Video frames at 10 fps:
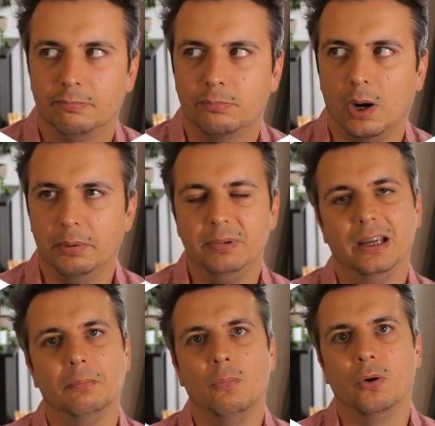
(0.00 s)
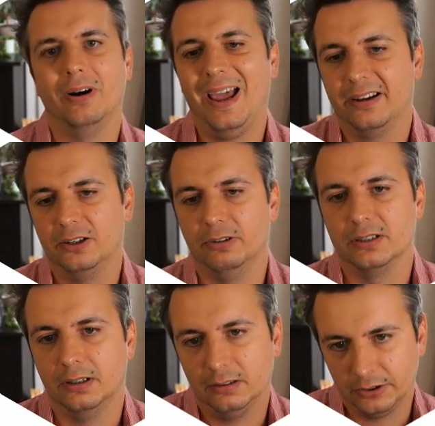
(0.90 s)
probably a more accurate
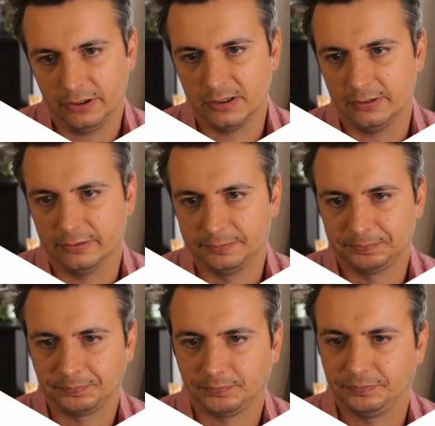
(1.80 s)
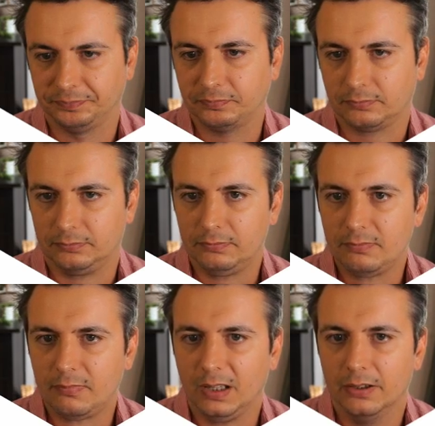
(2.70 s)
alternative.
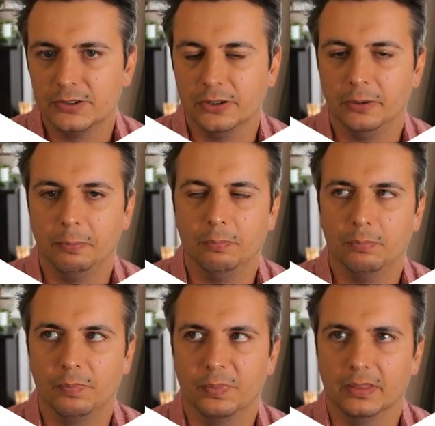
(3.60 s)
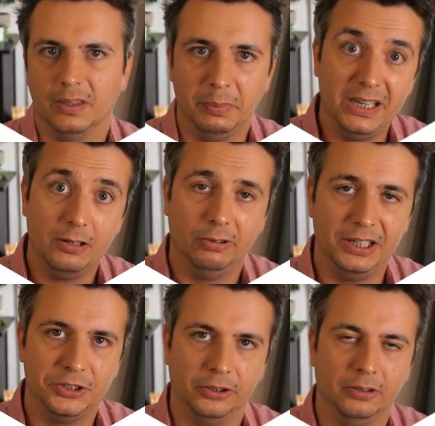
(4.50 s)
So the PE
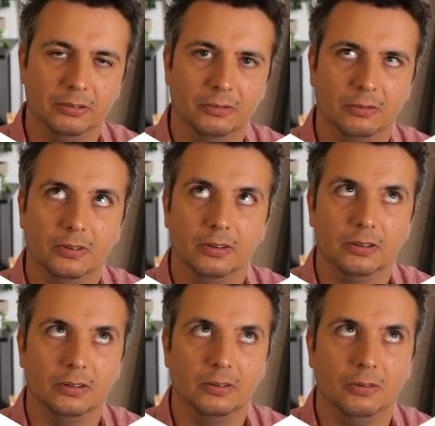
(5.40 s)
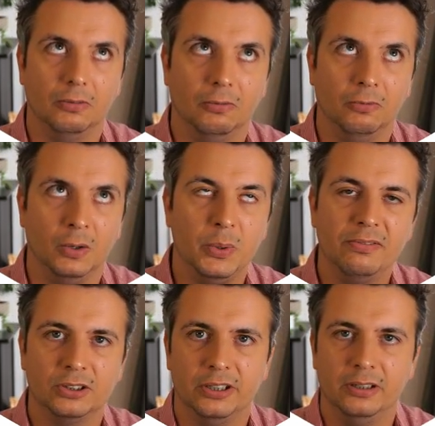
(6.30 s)
ratio, when we've
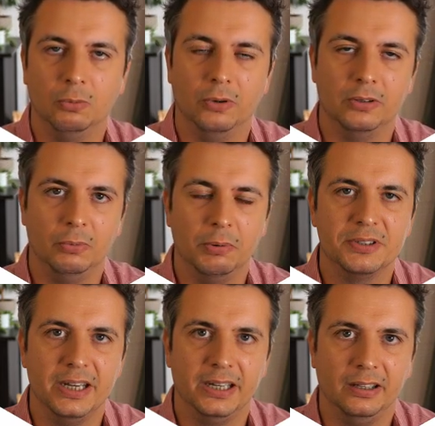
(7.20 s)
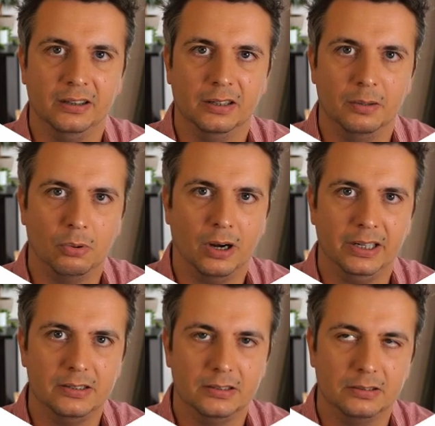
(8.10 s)
looked at it, we were taking the
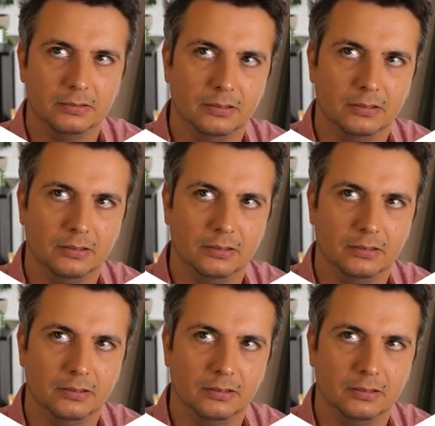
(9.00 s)
price,